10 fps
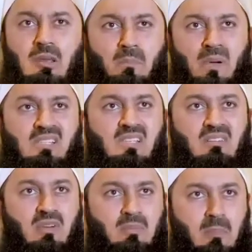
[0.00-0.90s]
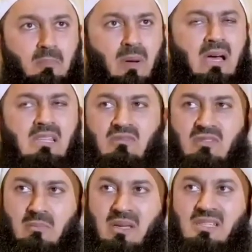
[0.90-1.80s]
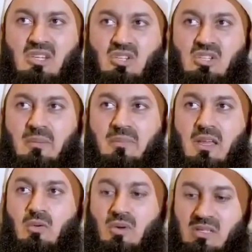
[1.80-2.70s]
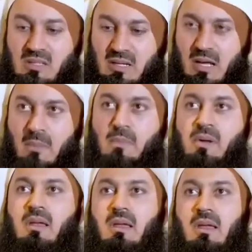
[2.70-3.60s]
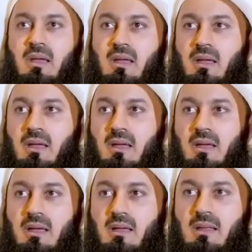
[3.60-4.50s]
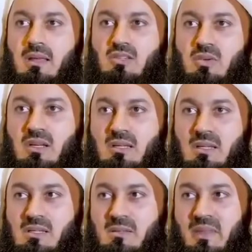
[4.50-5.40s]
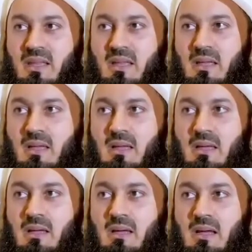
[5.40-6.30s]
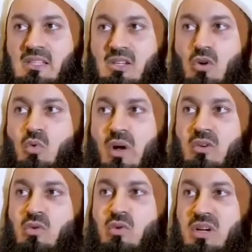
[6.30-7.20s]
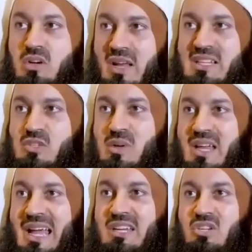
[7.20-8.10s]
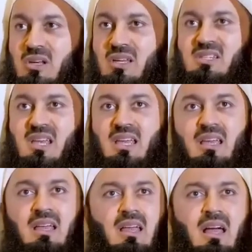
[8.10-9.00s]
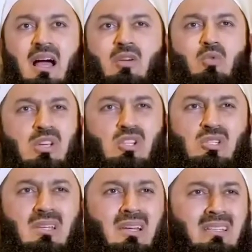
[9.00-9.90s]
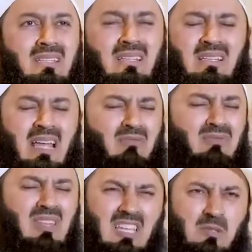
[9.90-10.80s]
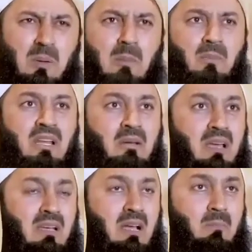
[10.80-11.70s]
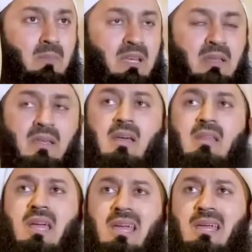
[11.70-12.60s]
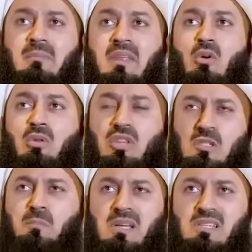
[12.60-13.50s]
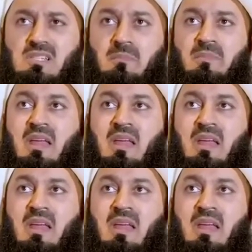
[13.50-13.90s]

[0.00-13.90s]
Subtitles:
the person from the path of the messenger was the company. That's what it is. And so one who regrets will actually say, I wish that I didn't have these people in my company. They, or this person,